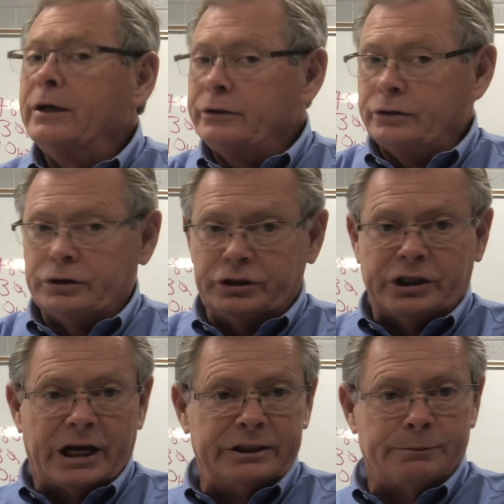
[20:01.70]
You should
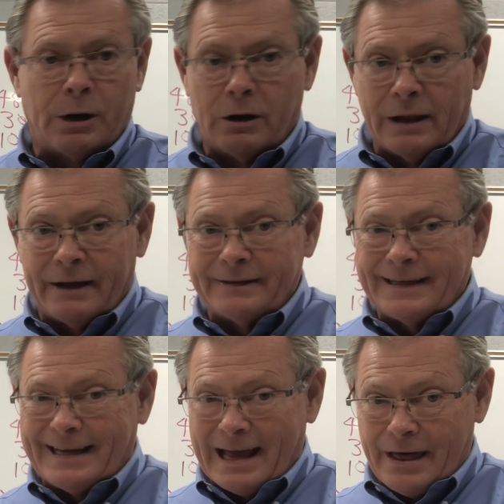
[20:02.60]
change them all out
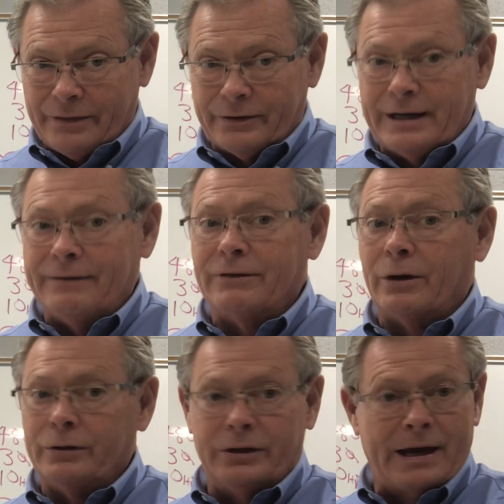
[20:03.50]
together, even though
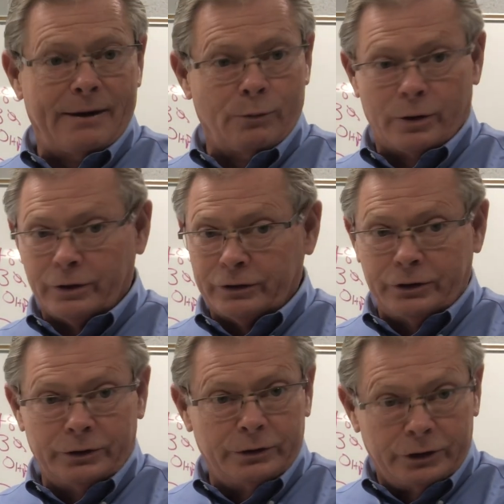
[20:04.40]
you have one or
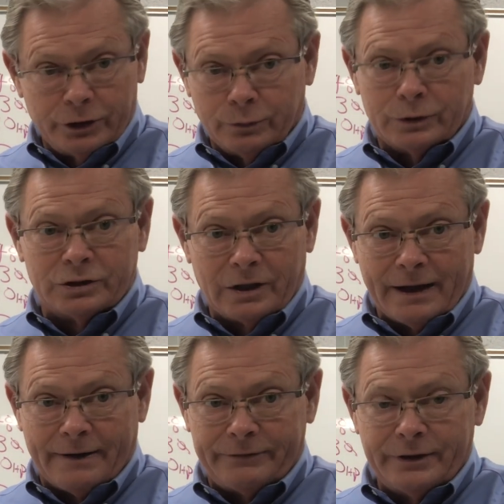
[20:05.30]
two good ones
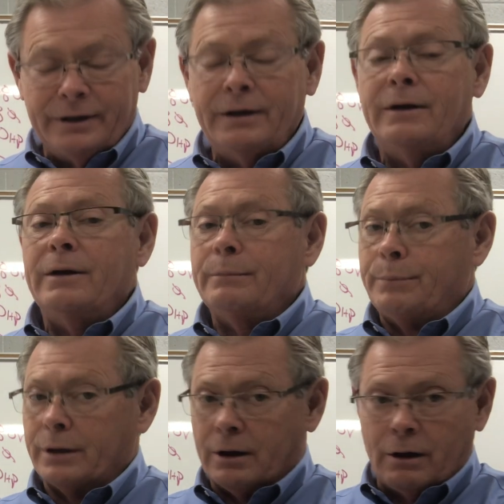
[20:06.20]
left.
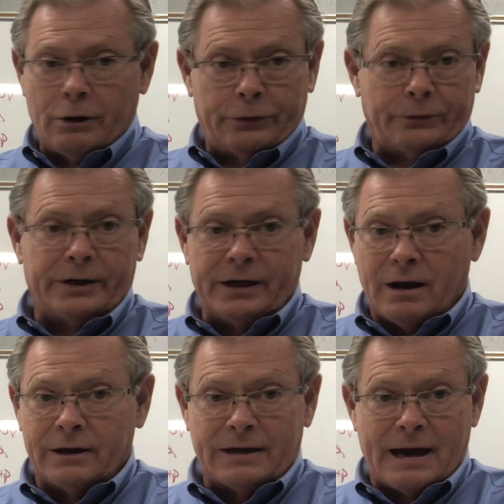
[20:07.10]
Put all three
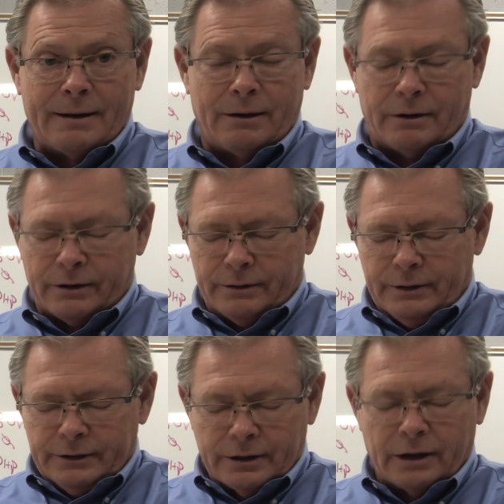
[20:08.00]

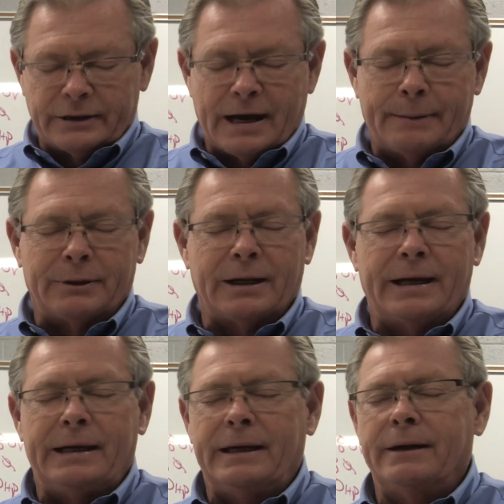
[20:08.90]
non-time
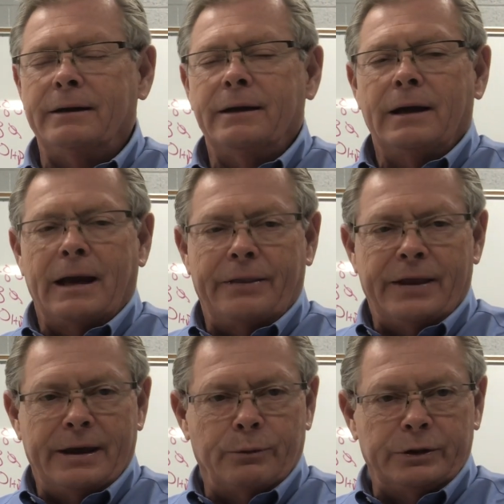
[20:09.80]
delay in, and
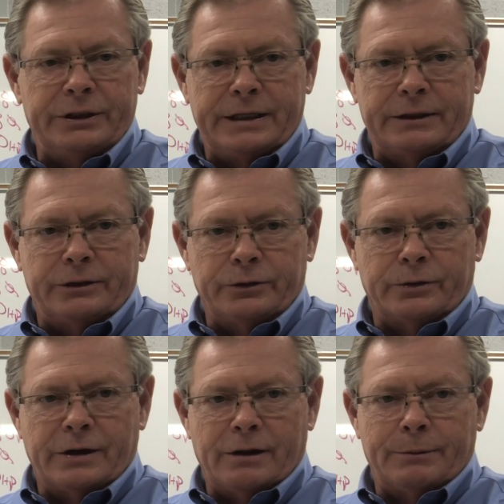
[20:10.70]
then when you get the
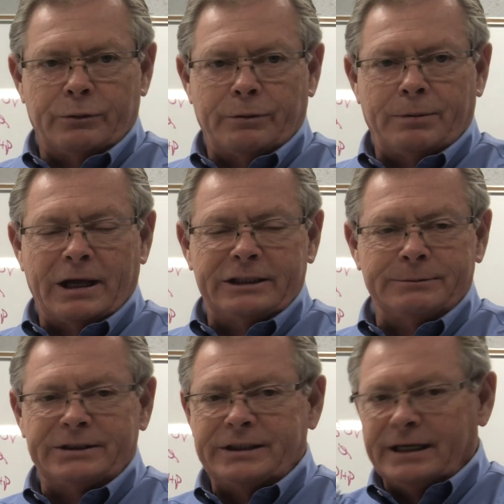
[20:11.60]
dual element
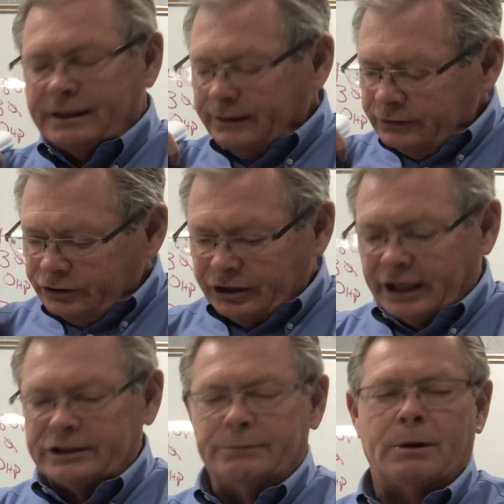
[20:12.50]
replacements in,
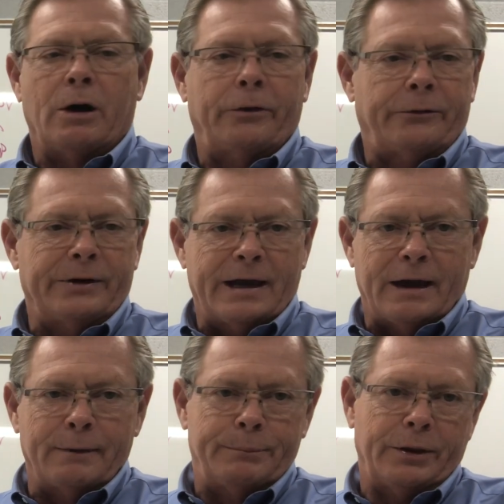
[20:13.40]
change them all three
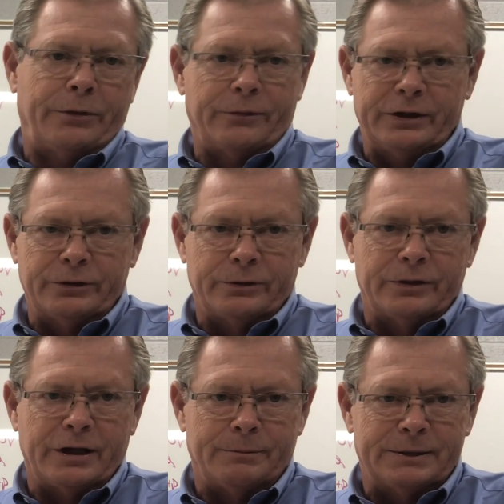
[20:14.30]
out and put 3
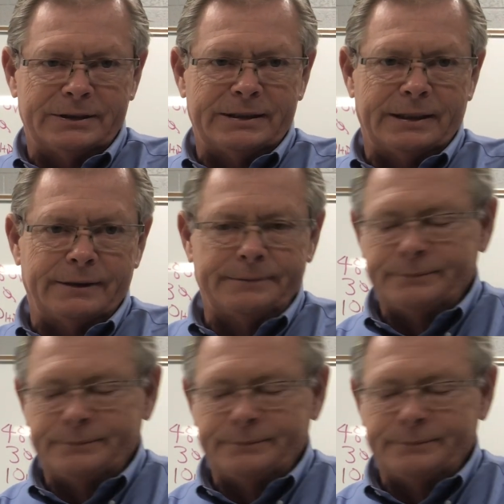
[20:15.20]
dual elements in.